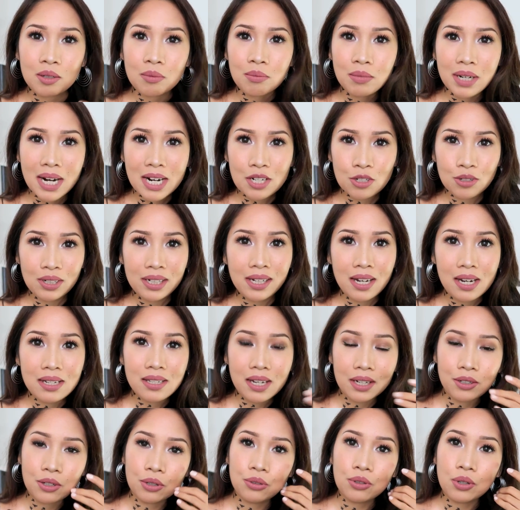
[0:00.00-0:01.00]
But actually
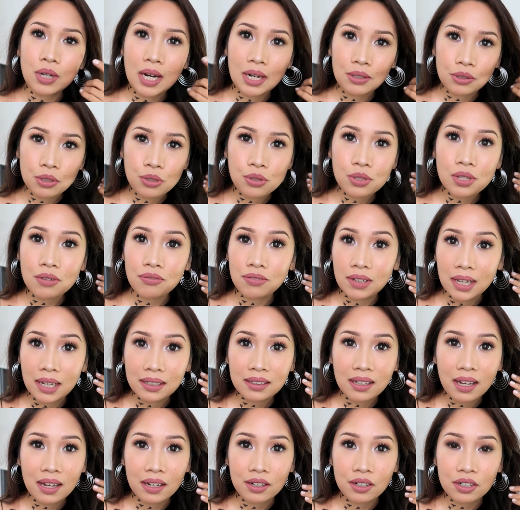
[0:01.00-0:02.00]
guys, I don't know how to use a
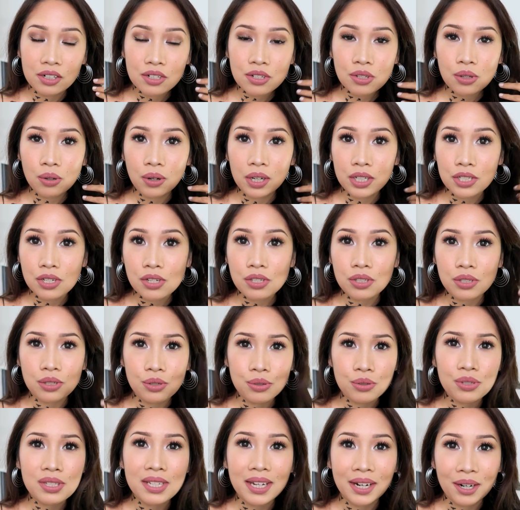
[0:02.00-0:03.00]
flat iron, so I just
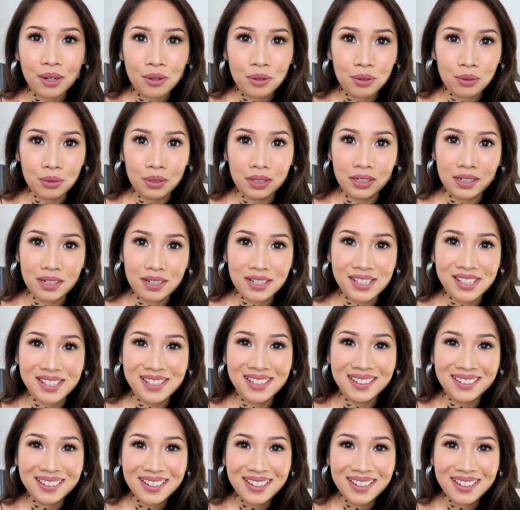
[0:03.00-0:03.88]
used hair rollers.